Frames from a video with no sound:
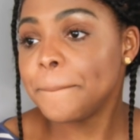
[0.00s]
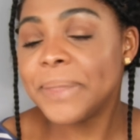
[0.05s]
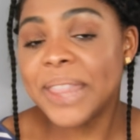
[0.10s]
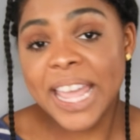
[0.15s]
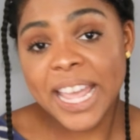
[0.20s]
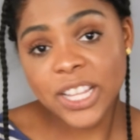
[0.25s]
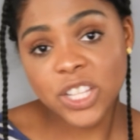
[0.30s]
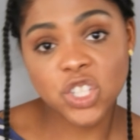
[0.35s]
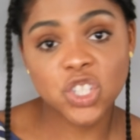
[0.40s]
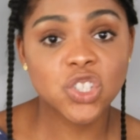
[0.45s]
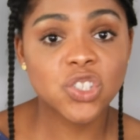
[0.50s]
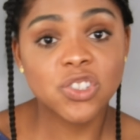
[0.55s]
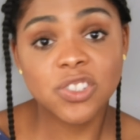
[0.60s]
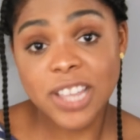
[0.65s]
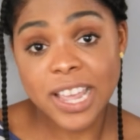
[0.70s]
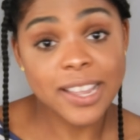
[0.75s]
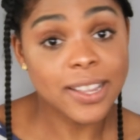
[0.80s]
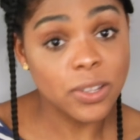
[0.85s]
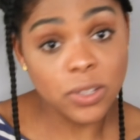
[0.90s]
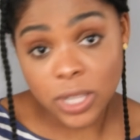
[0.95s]
They
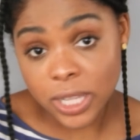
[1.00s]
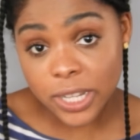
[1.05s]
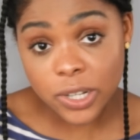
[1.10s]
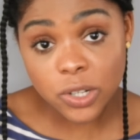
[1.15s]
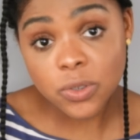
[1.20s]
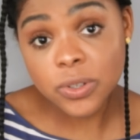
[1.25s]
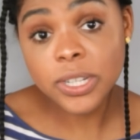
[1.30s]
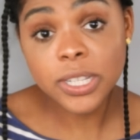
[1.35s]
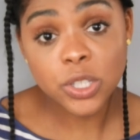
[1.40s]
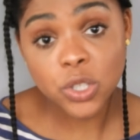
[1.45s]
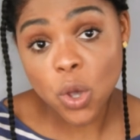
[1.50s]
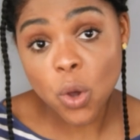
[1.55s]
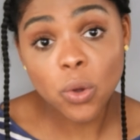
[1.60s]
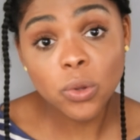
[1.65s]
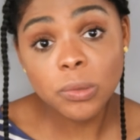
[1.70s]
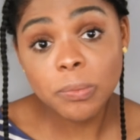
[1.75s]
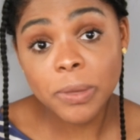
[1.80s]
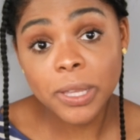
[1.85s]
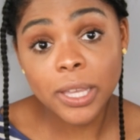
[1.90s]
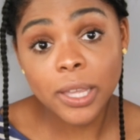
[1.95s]
literally
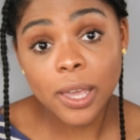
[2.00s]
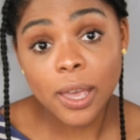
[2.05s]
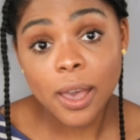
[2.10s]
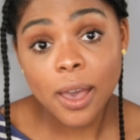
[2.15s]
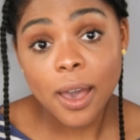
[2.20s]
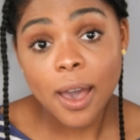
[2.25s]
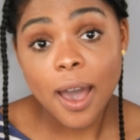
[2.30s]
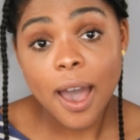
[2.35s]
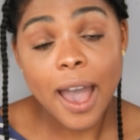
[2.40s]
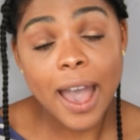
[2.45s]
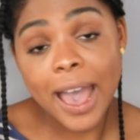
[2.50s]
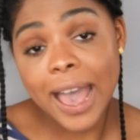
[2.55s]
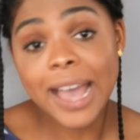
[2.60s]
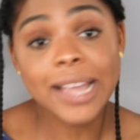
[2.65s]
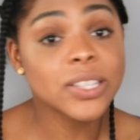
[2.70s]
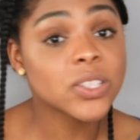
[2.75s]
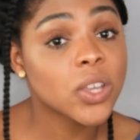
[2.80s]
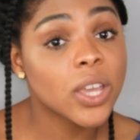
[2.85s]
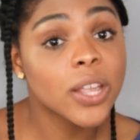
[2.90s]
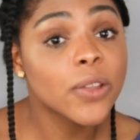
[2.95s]
told me I
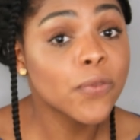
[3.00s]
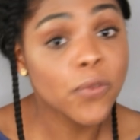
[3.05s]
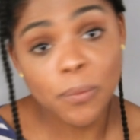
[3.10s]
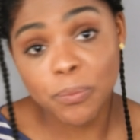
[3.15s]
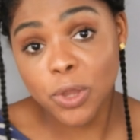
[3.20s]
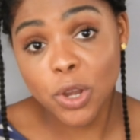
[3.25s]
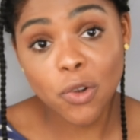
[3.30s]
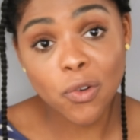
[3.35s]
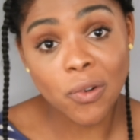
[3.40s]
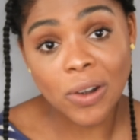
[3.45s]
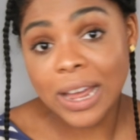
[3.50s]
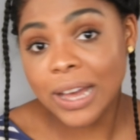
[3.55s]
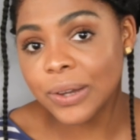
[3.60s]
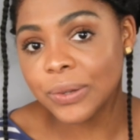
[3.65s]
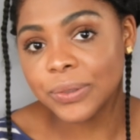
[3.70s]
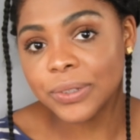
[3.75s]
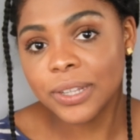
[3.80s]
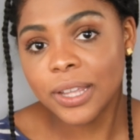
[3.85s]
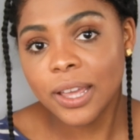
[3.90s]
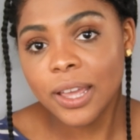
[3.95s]
had to eat from the
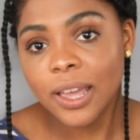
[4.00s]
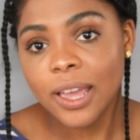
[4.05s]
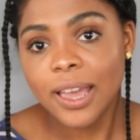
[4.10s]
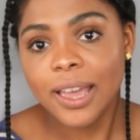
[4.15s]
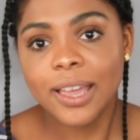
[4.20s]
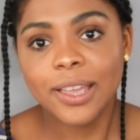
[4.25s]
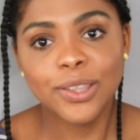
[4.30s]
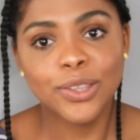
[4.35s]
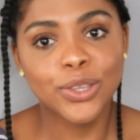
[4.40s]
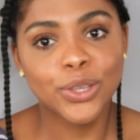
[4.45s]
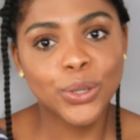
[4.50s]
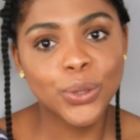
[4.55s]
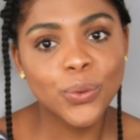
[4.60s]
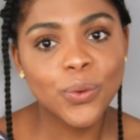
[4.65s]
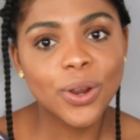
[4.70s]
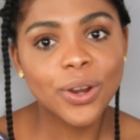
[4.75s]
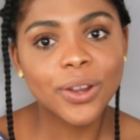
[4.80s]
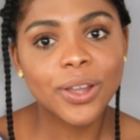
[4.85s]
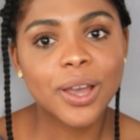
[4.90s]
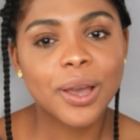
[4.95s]
ground. And
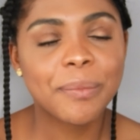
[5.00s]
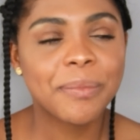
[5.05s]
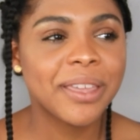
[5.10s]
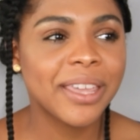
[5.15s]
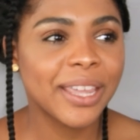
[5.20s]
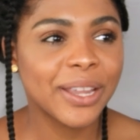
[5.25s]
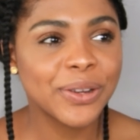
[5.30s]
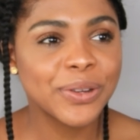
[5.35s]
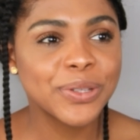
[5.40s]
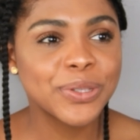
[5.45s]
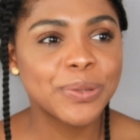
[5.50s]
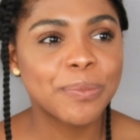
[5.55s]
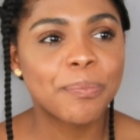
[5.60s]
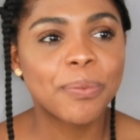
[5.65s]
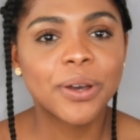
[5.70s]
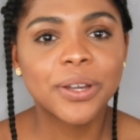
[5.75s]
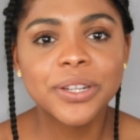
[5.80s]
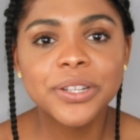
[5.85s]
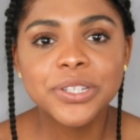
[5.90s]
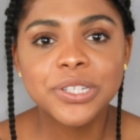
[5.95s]
you are coming here to
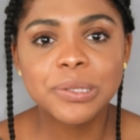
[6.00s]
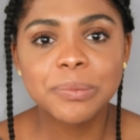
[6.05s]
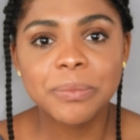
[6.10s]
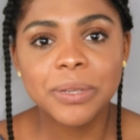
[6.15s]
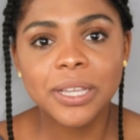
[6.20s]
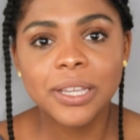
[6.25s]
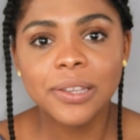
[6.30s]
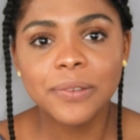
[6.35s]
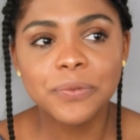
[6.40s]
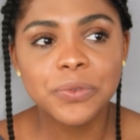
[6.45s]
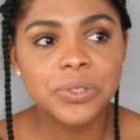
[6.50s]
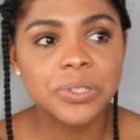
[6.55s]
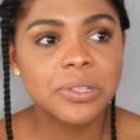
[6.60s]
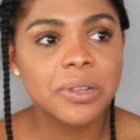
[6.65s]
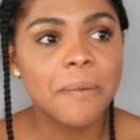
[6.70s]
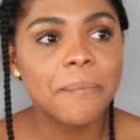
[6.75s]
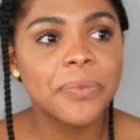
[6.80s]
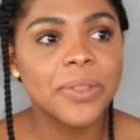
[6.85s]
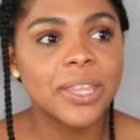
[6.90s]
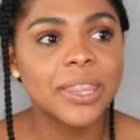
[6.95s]
punish me for
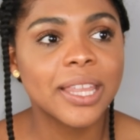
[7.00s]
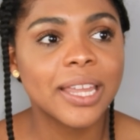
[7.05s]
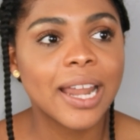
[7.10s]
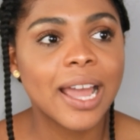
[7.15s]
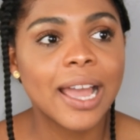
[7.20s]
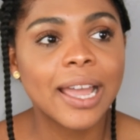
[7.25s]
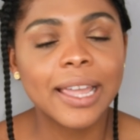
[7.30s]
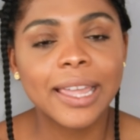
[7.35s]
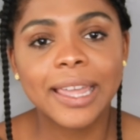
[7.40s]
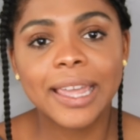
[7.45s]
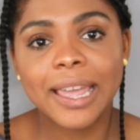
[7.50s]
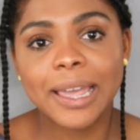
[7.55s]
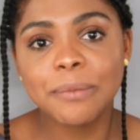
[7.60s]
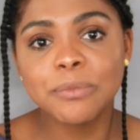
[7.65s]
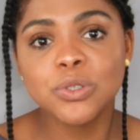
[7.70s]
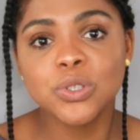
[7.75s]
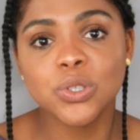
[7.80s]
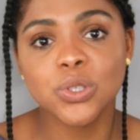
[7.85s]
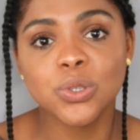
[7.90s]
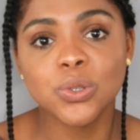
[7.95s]
something that I
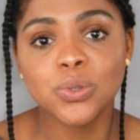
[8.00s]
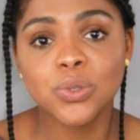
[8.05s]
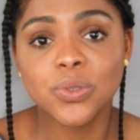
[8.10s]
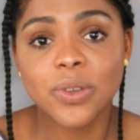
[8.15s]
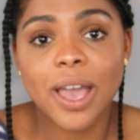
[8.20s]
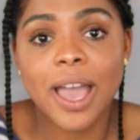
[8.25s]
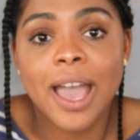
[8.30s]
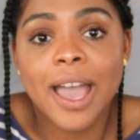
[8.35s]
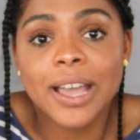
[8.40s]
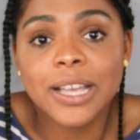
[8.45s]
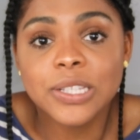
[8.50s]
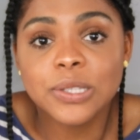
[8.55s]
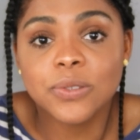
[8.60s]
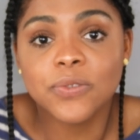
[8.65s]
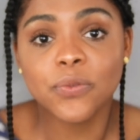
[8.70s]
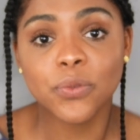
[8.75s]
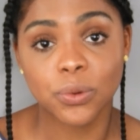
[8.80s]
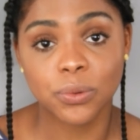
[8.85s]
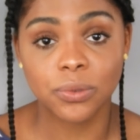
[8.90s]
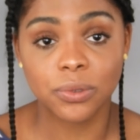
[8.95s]
came to you to
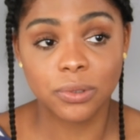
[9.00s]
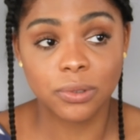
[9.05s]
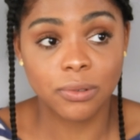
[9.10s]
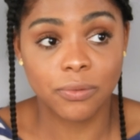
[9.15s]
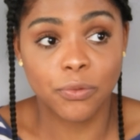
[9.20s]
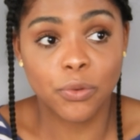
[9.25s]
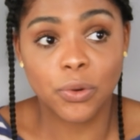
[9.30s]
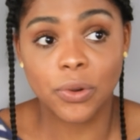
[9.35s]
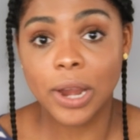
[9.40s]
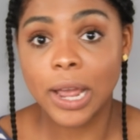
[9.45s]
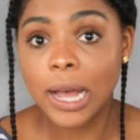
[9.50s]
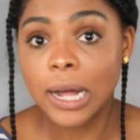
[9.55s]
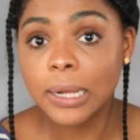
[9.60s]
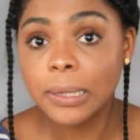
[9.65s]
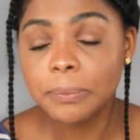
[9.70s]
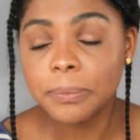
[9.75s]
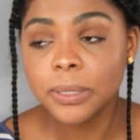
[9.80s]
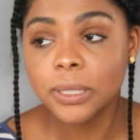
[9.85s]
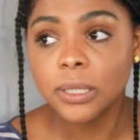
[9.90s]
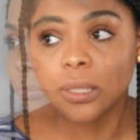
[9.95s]
ask for
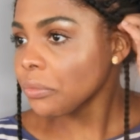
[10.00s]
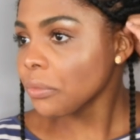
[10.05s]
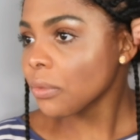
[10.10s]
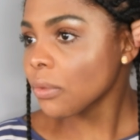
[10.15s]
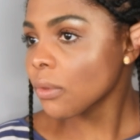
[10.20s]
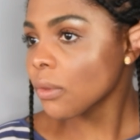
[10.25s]
help?